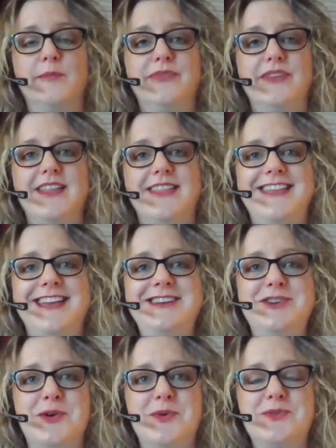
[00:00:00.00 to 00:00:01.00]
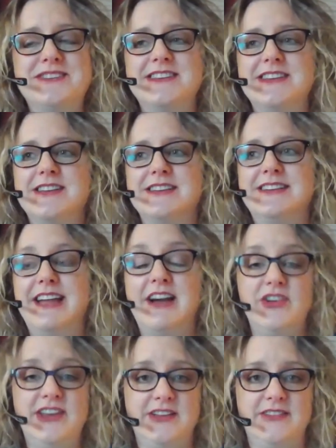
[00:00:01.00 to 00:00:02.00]
they don't
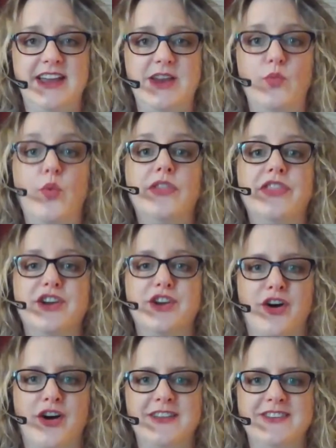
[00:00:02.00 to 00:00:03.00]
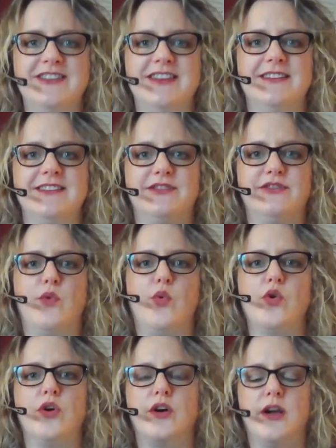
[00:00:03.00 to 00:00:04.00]
calculate what the cost is
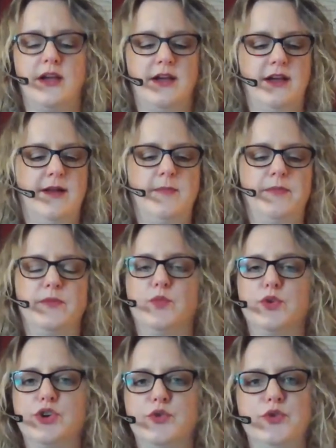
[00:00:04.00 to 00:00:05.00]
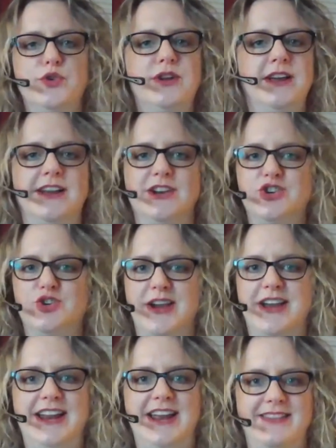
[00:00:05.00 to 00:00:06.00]
for recruiting,
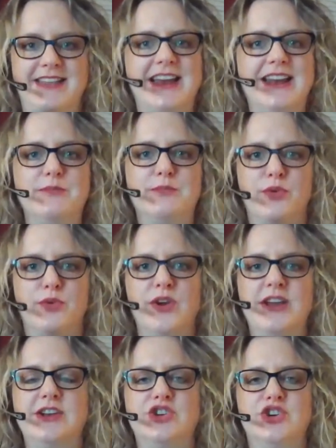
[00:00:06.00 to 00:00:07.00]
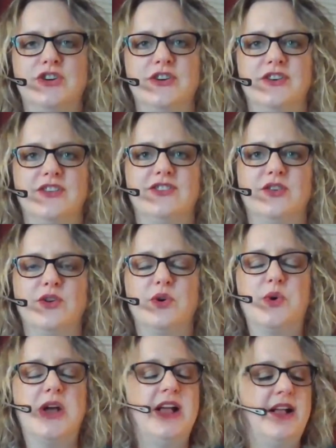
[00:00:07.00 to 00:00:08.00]
training, that employee churn.
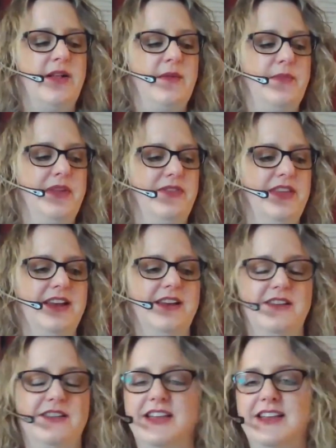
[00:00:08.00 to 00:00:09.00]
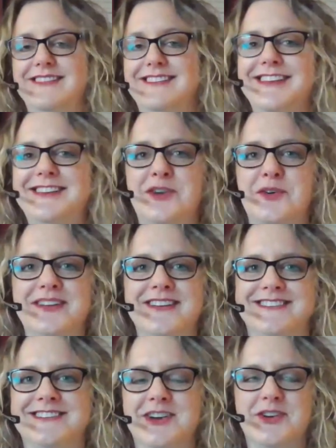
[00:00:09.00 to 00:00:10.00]
So they don't
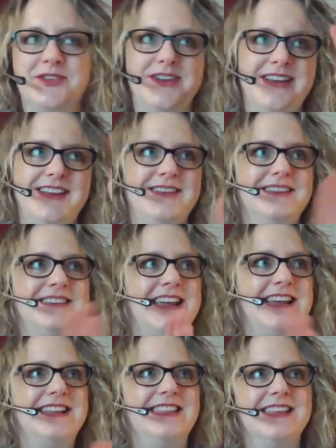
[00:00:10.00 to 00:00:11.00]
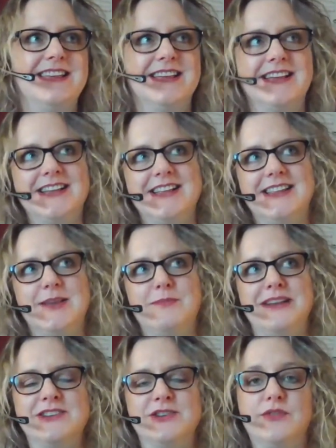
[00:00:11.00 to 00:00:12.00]
necessarily take the
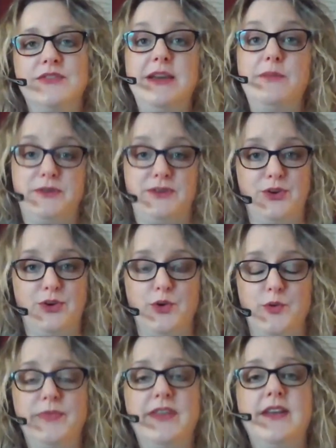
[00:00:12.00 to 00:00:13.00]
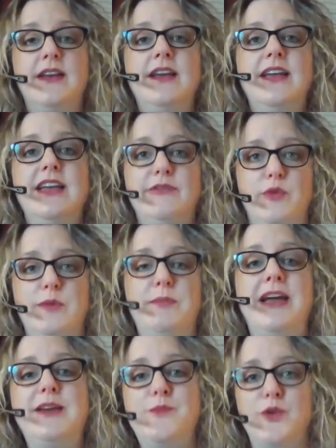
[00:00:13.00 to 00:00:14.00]
mental leap to, if we
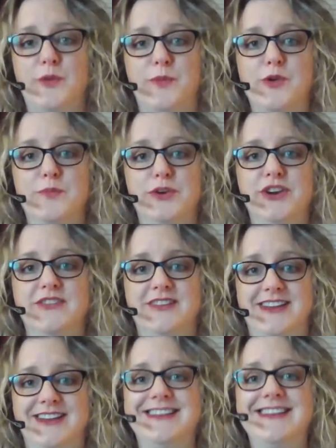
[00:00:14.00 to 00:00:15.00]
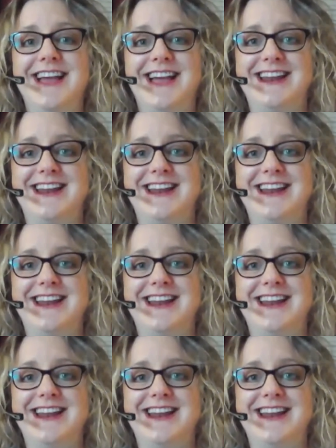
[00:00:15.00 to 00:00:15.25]
paid more appropriately and